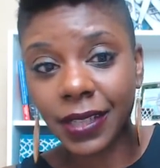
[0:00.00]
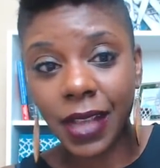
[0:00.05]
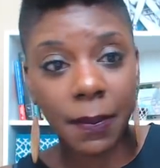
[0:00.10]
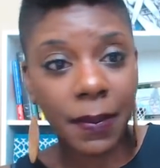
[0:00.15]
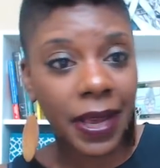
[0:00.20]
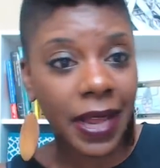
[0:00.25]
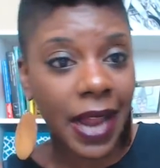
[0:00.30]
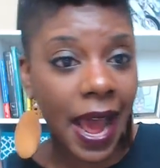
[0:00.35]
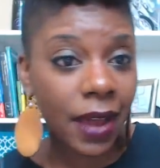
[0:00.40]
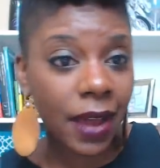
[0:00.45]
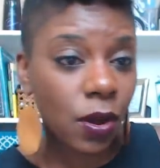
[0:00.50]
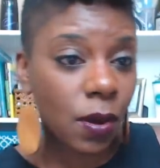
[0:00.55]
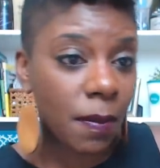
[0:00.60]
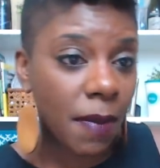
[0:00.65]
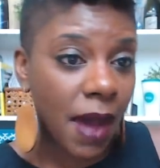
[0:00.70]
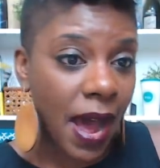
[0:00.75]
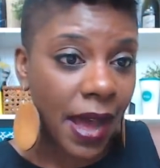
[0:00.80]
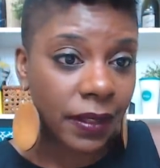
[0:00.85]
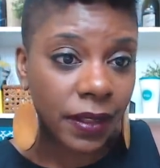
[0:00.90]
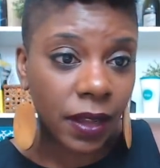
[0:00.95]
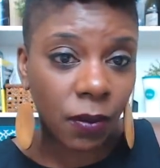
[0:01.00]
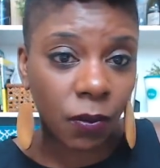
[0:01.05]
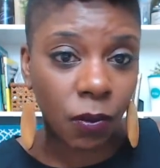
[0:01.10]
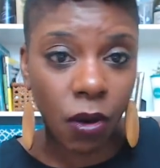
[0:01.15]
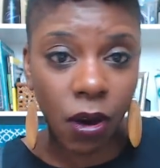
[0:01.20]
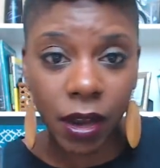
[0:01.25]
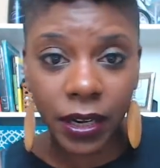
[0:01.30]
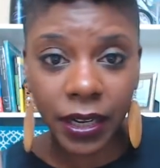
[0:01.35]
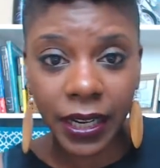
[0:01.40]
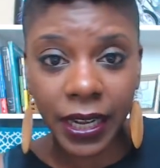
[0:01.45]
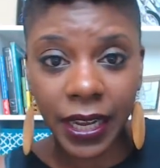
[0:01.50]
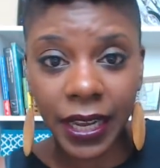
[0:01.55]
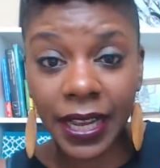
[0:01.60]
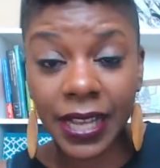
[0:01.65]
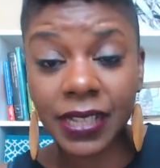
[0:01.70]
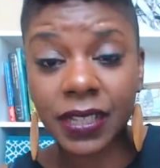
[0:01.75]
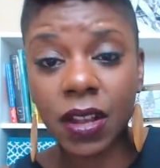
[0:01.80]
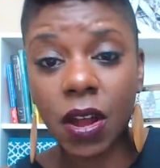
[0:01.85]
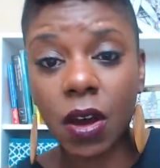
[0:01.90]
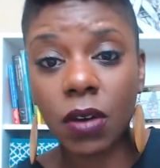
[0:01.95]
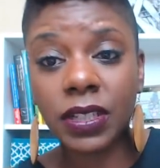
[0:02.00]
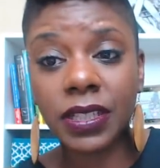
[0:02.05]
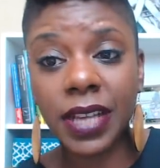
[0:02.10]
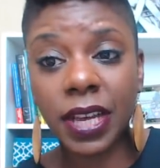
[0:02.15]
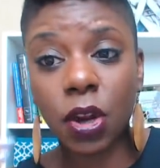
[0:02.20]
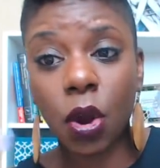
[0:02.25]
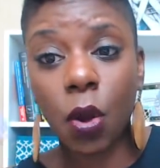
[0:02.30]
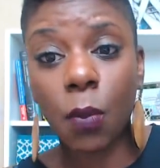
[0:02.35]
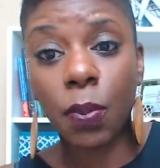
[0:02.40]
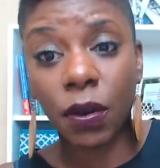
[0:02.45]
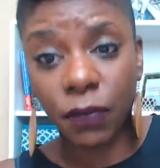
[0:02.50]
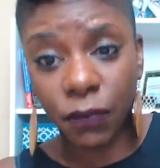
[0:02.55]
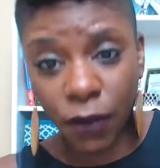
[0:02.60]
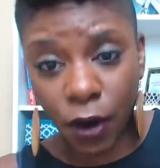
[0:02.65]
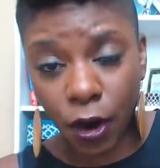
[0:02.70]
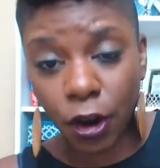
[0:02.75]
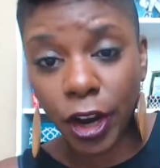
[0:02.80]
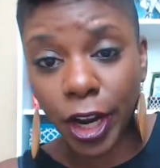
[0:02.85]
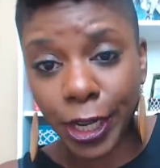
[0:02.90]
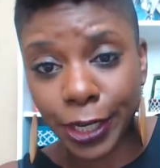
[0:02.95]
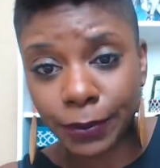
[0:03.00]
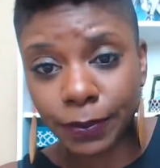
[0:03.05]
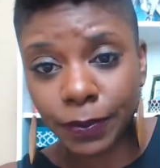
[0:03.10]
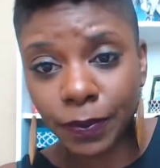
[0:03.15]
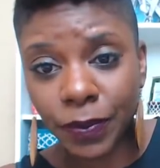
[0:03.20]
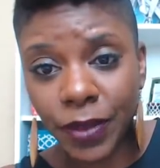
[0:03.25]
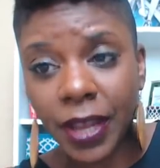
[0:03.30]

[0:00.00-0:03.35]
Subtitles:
I mean, I don't mind them wanting it as long as they don't prefer it.